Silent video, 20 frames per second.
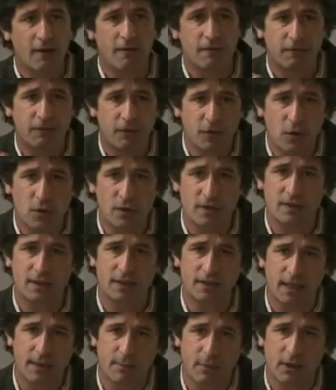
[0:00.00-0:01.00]
Food is a
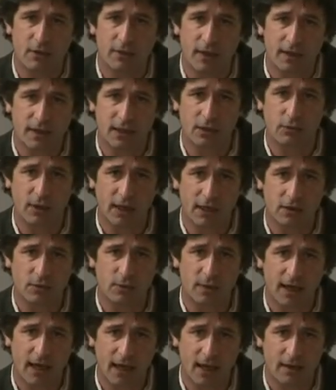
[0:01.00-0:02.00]
democratic
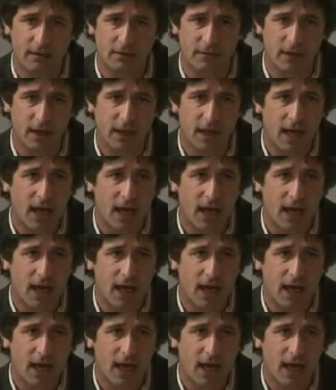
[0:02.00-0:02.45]
right we have.